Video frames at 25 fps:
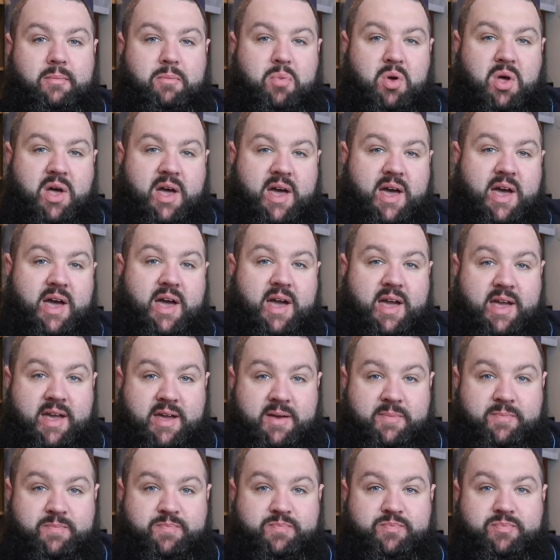But
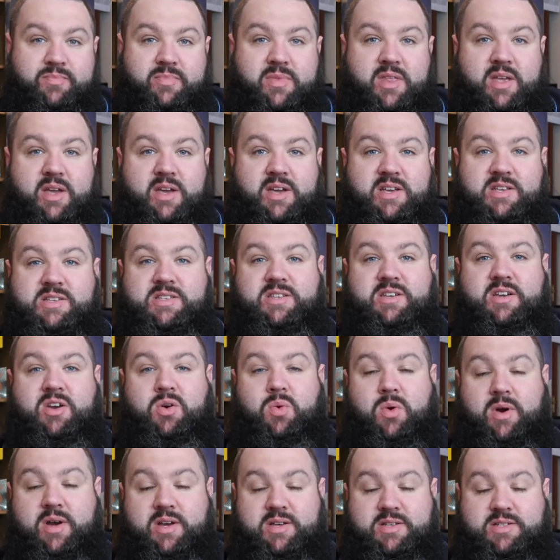hey... It's a
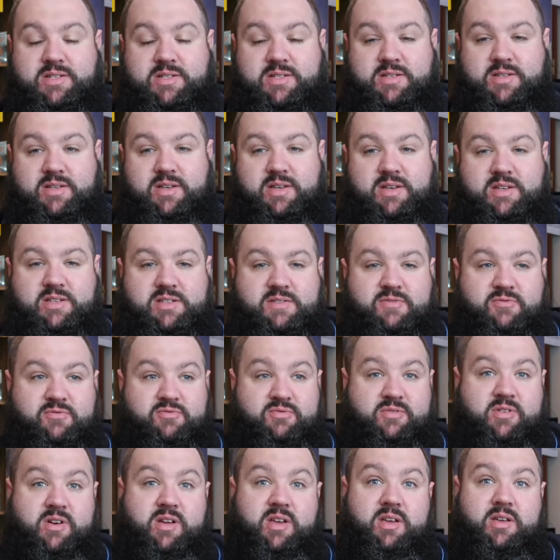quest, it's
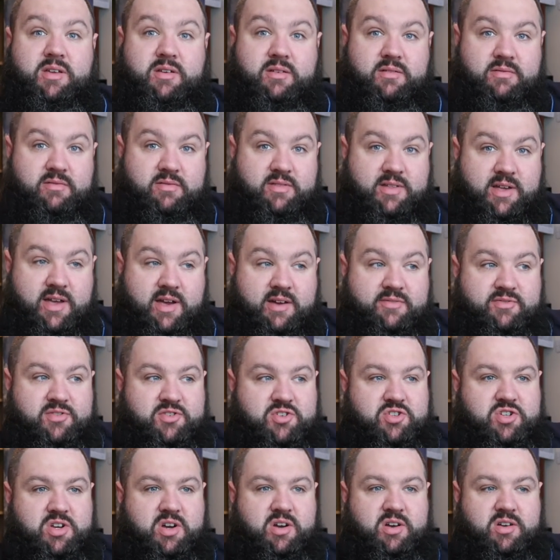free, they
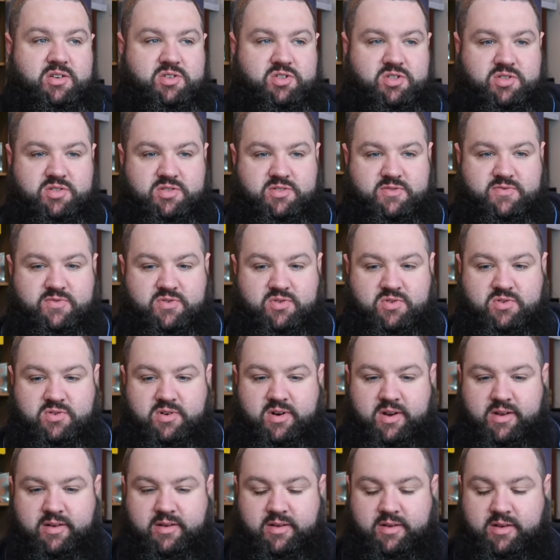haven't charged us
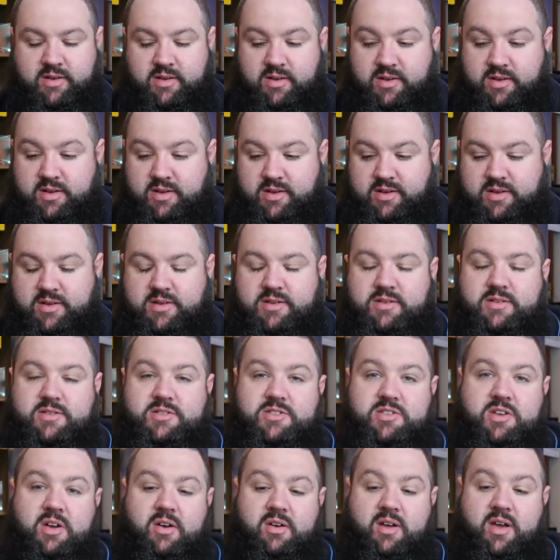for it.
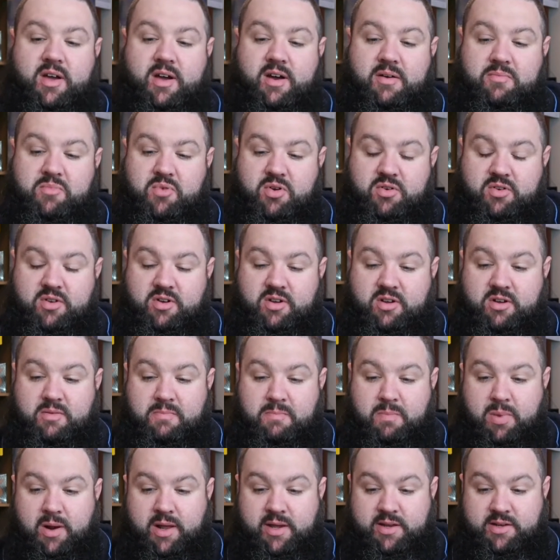So yeah, I'm not going to
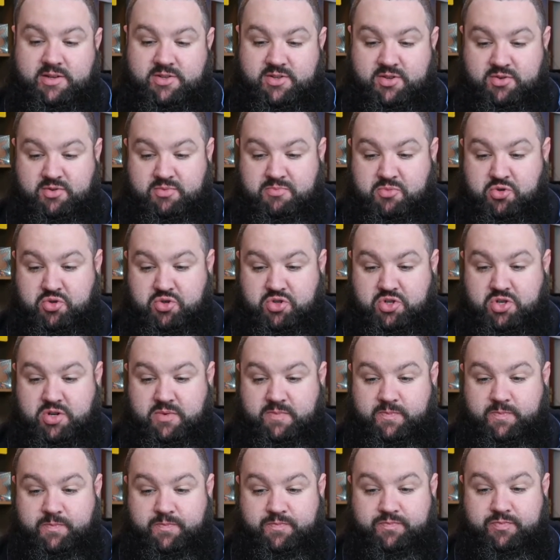complain too much.